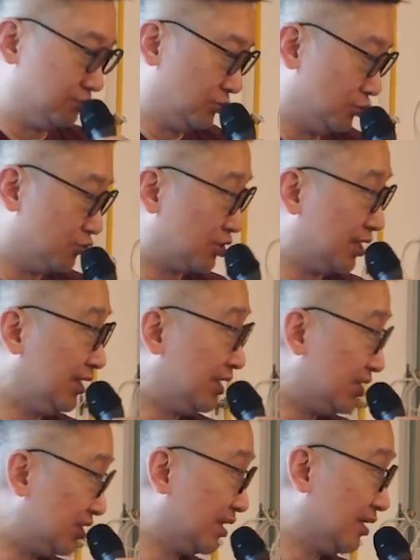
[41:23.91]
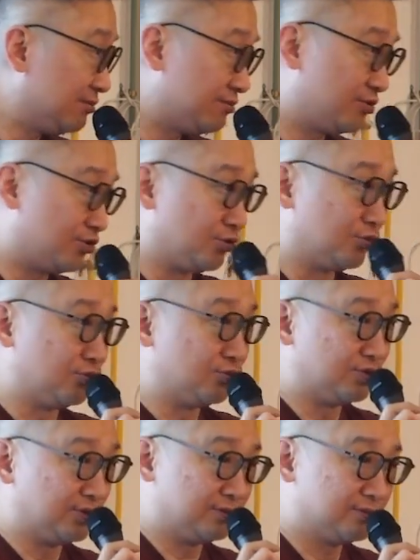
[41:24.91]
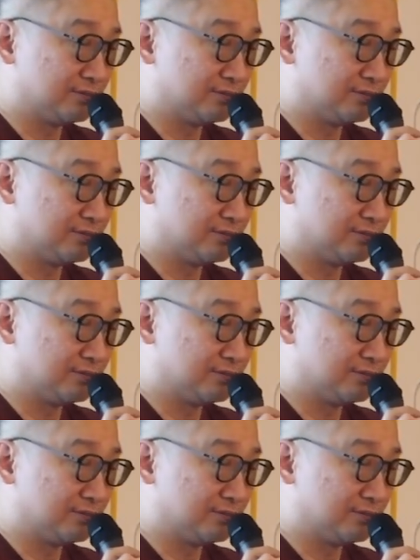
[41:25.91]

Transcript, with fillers: usually easier to,